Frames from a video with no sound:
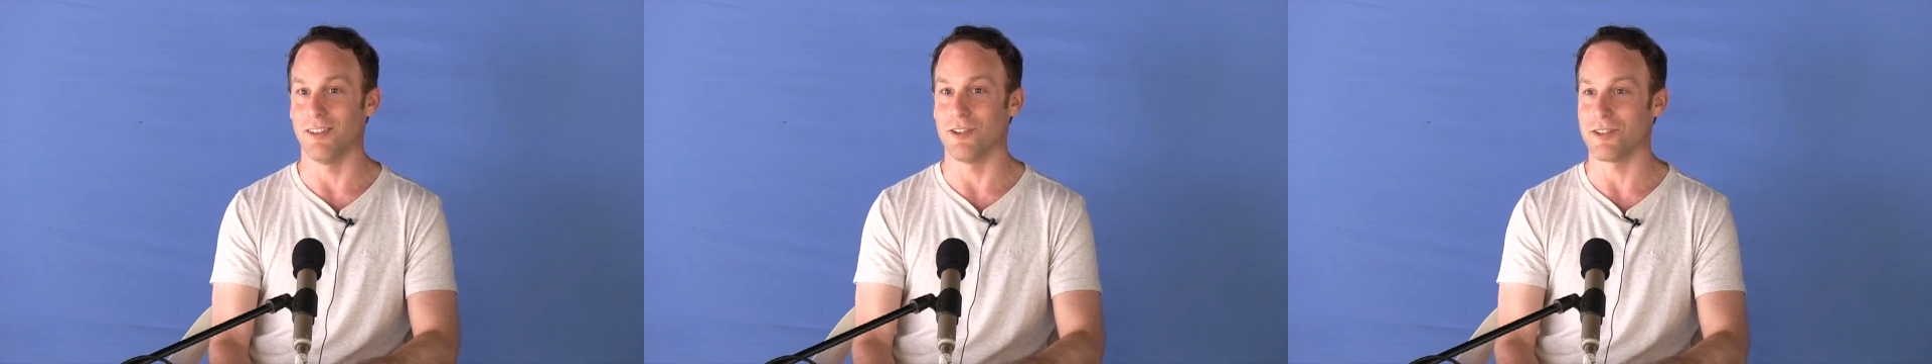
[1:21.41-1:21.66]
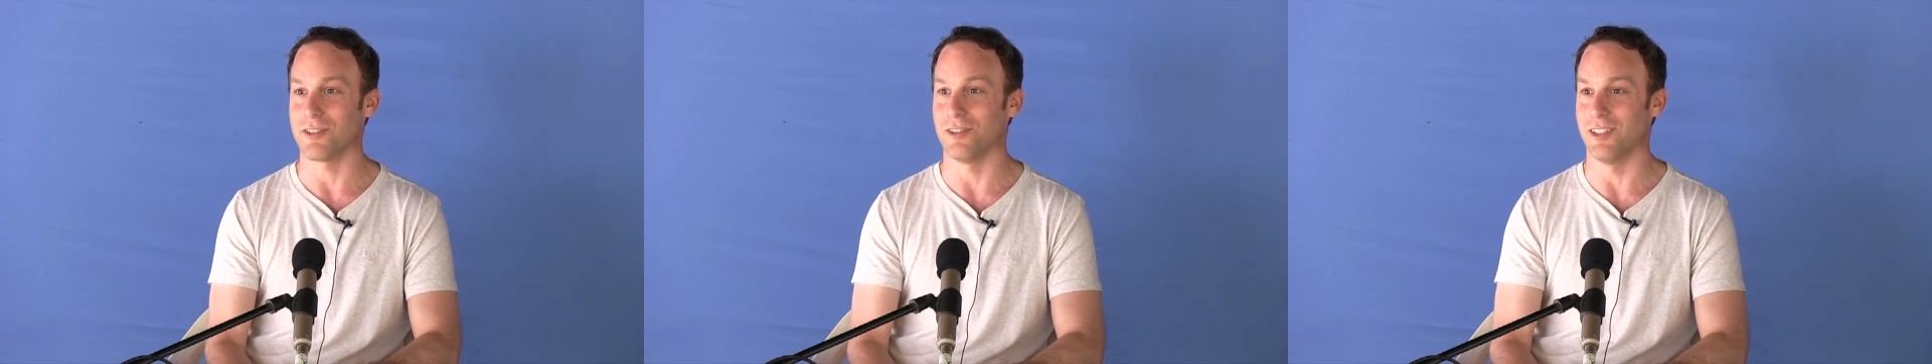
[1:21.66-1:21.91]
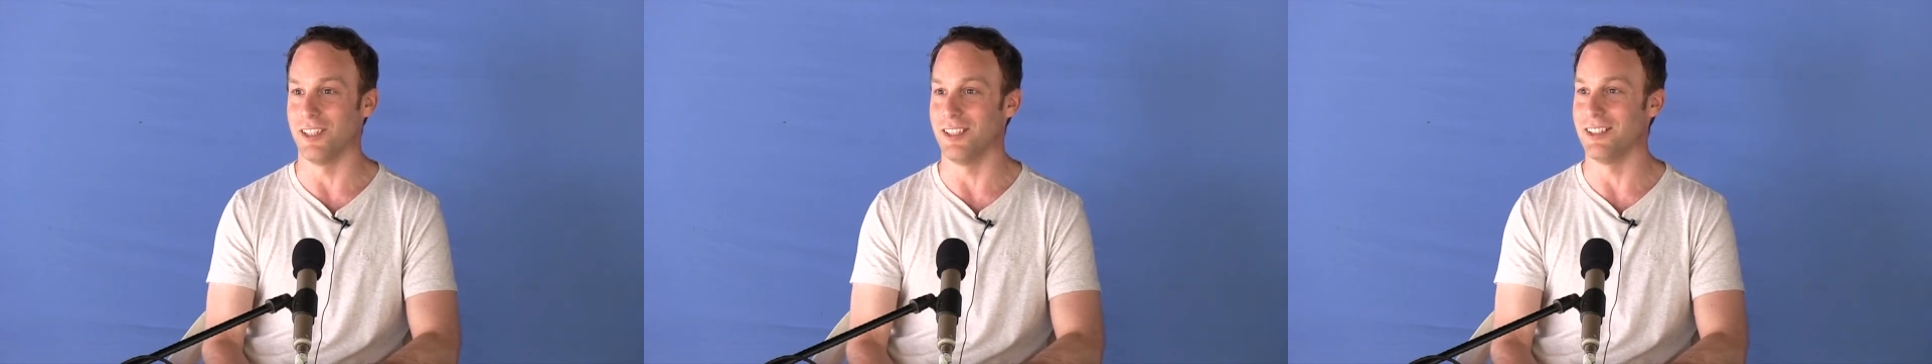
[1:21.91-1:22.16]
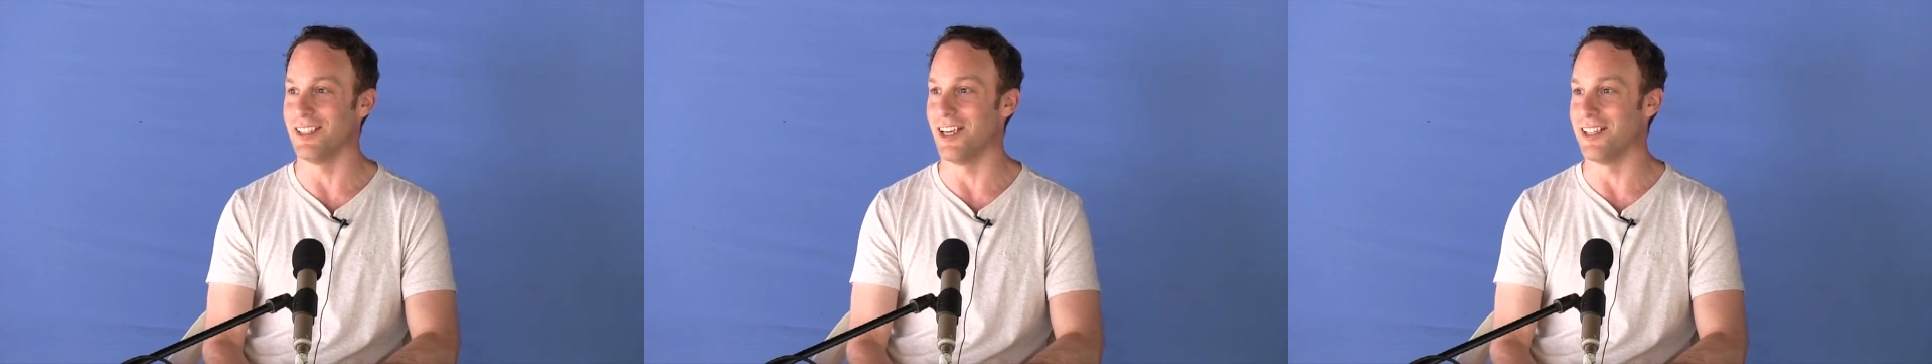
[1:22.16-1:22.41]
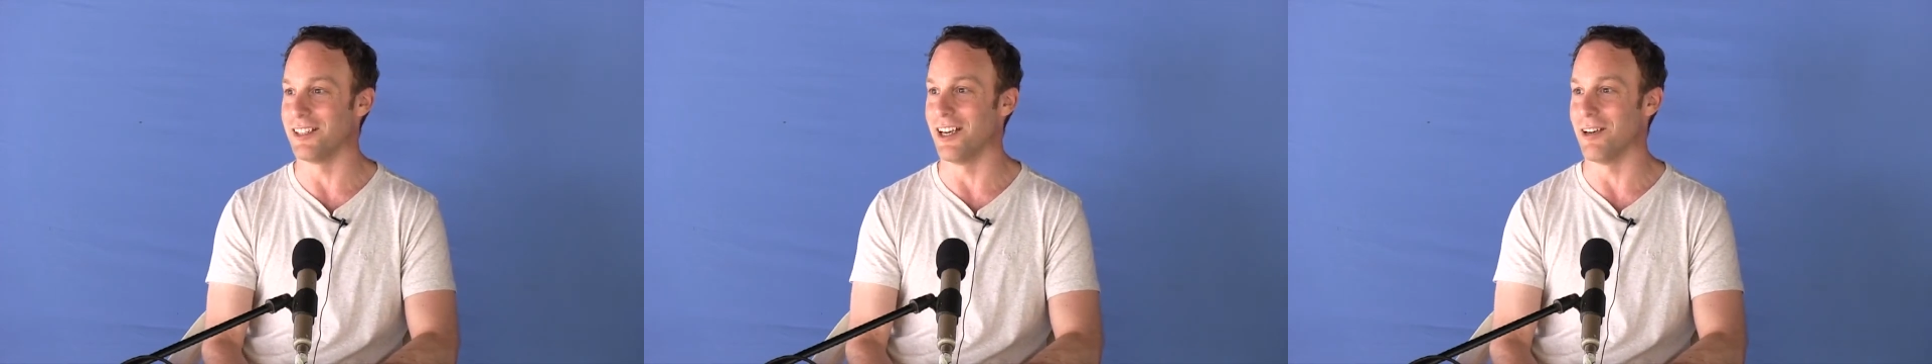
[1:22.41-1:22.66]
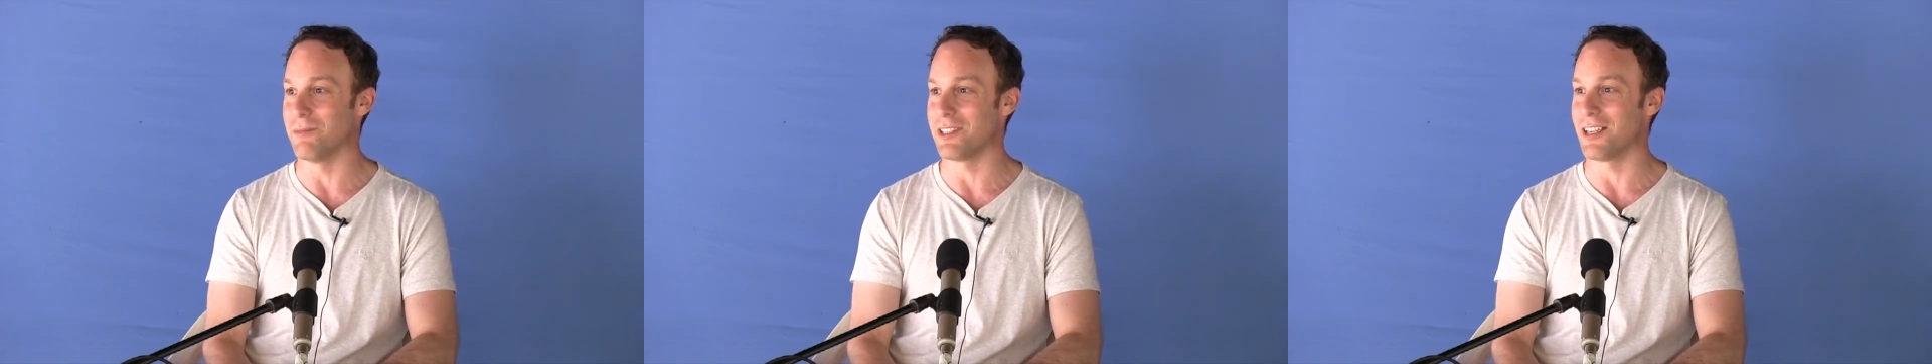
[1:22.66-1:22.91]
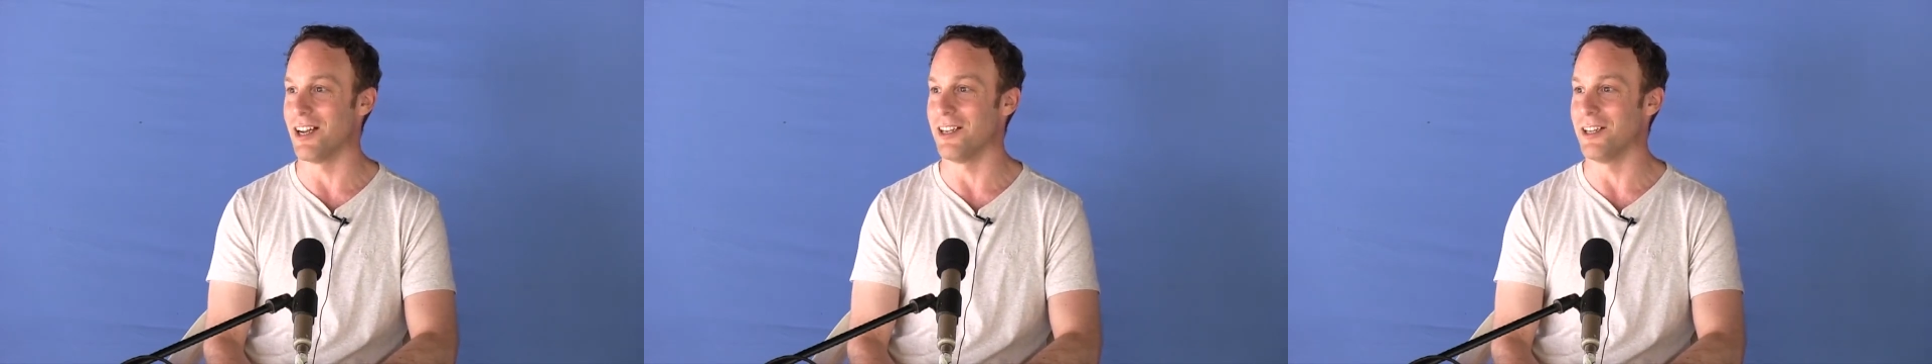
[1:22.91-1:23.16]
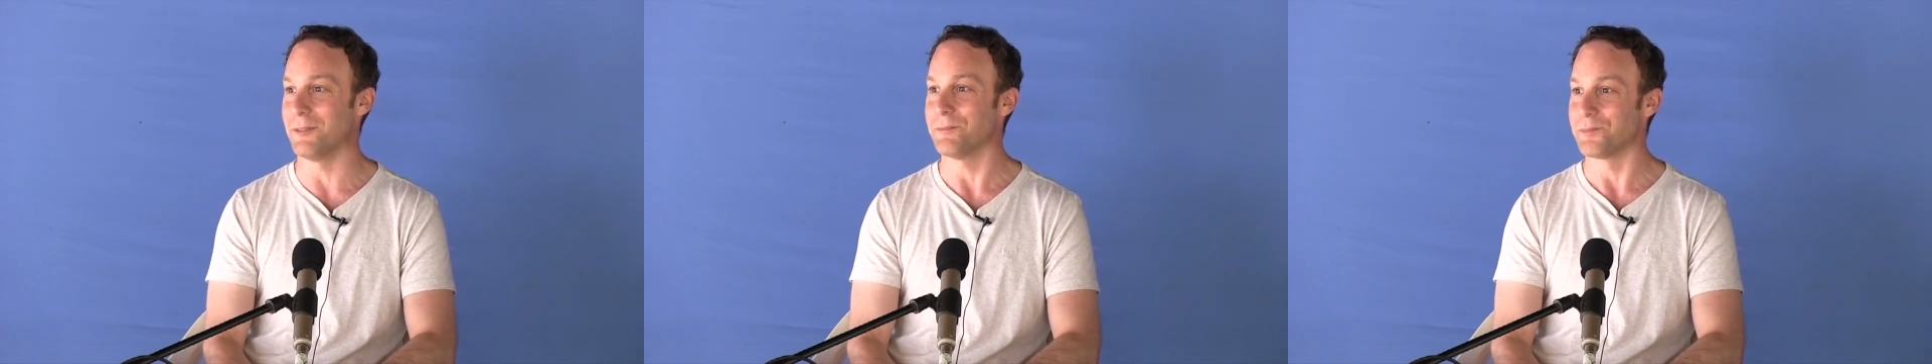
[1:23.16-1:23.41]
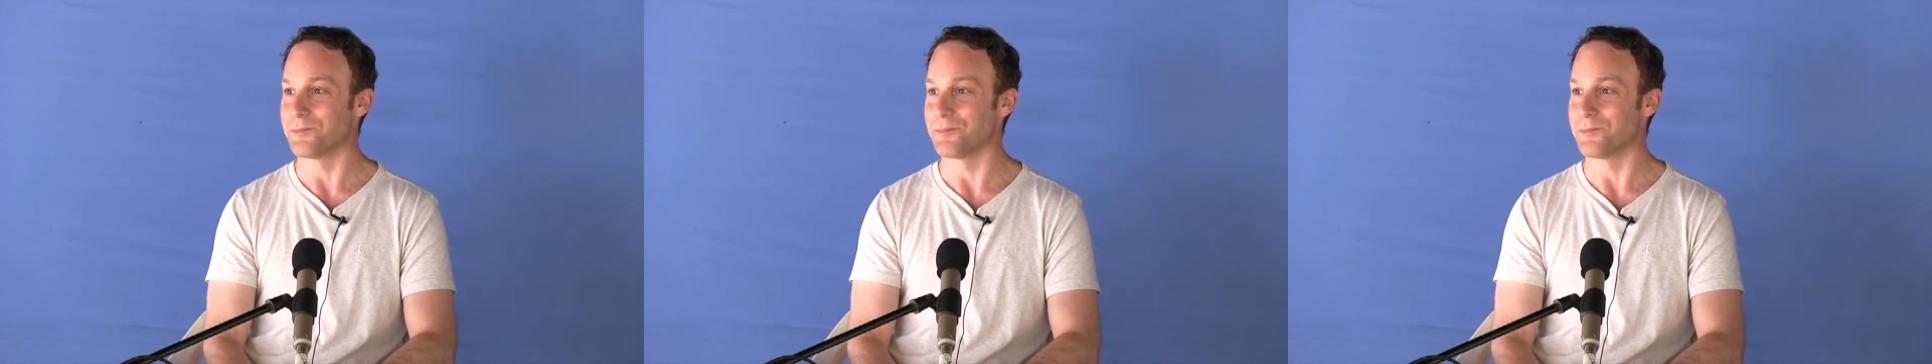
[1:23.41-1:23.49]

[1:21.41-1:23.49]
also in India, in Dharamsala